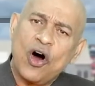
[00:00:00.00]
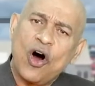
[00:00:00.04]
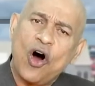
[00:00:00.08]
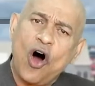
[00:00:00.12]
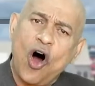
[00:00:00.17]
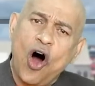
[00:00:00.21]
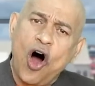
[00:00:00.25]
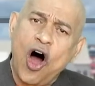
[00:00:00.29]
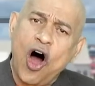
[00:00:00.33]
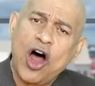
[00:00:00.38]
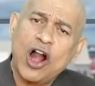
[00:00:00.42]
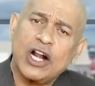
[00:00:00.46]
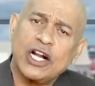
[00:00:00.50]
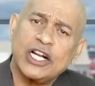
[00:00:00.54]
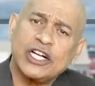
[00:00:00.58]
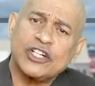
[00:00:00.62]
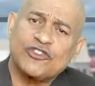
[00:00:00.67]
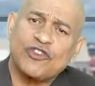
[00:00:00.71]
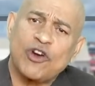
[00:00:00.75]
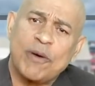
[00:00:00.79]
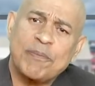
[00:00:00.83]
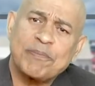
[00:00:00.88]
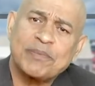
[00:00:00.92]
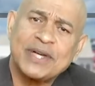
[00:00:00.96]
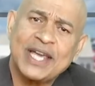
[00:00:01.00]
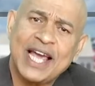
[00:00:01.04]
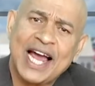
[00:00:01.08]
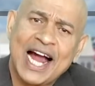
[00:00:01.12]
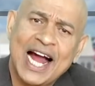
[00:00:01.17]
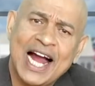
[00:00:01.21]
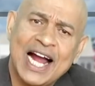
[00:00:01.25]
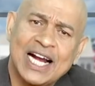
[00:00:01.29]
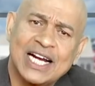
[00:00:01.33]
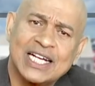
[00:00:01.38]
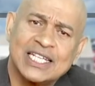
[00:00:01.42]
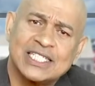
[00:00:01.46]
all the trump
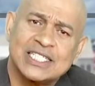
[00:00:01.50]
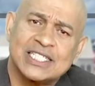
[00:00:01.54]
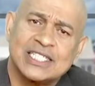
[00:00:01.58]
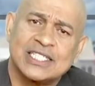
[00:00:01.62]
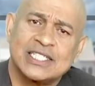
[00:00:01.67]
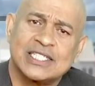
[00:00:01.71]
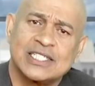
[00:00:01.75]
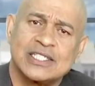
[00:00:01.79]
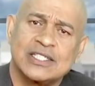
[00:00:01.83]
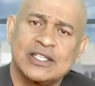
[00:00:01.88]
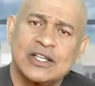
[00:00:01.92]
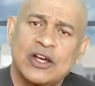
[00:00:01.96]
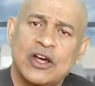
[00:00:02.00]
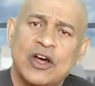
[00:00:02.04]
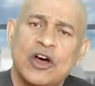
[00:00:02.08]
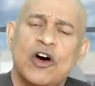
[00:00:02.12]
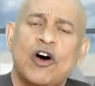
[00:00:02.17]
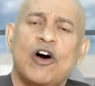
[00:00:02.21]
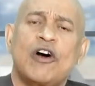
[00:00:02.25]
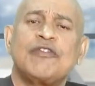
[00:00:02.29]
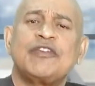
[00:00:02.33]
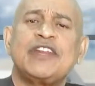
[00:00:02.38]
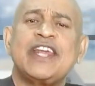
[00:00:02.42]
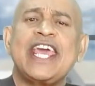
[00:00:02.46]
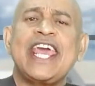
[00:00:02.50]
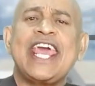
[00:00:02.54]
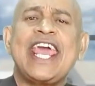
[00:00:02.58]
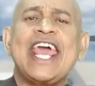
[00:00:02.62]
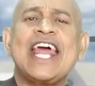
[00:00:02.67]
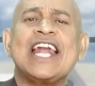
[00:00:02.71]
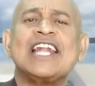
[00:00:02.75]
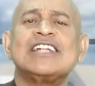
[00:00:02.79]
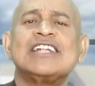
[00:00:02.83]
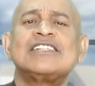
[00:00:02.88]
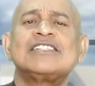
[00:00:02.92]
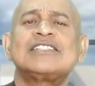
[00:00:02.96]
cards of
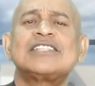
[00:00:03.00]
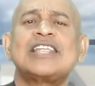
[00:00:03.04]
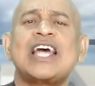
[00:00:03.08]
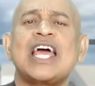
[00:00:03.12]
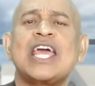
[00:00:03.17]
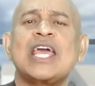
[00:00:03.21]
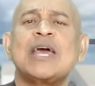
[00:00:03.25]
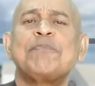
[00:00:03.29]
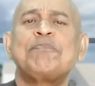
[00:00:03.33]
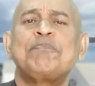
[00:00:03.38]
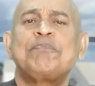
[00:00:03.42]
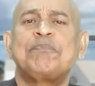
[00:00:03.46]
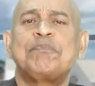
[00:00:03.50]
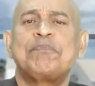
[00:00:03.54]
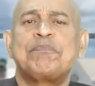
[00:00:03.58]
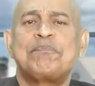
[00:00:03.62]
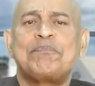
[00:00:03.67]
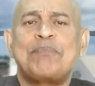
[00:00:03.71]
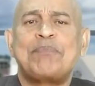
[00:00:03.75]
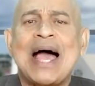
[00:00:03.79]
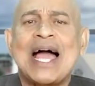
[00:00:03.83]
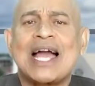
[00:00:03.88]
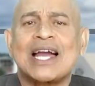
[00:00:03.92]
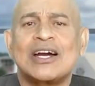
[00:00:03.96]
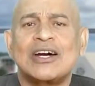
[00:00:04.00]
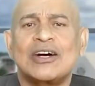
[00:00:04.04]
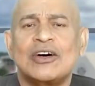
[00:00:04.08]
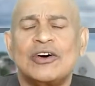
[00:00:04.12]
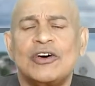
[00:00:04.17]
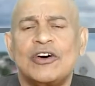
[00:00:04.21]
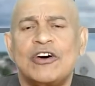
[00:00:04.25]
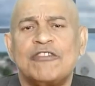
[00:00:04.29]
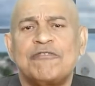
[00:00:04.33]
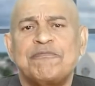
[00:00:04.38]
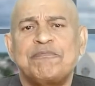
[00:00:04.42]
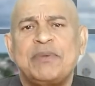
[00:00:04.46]
the entire pack
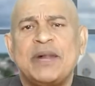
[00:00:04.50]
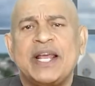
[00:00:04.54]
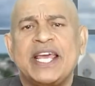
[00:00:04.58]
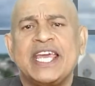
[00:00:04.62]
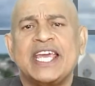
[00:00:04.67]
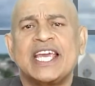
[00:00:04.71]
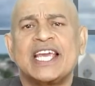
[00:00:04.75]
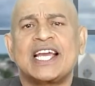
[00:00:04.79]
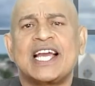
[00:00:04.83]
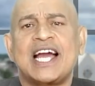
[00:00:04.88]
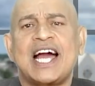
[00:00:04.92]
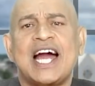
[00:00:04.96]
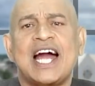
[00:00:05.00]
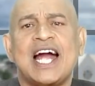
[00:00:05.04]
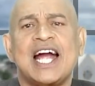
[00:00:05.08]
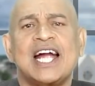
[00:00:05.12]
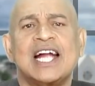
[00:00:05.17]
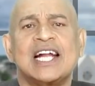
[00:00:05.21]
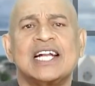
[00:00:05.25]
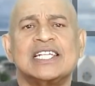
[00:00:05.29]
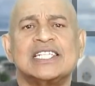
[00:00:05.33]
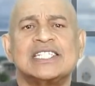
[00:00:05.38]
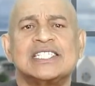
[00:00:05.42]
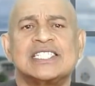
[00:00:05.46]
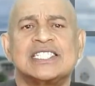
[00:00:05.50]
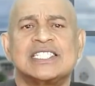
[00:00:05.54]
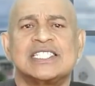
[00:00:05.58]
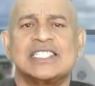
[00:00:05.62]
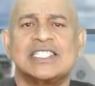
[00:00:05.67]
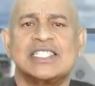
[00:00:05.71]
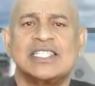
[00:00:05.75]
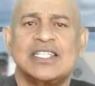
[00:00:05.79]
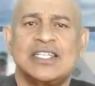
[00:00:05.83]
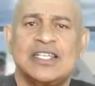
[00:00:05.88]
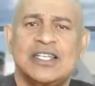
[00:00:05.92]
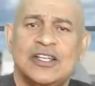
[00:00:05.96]
of playing
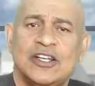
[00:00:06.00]
cards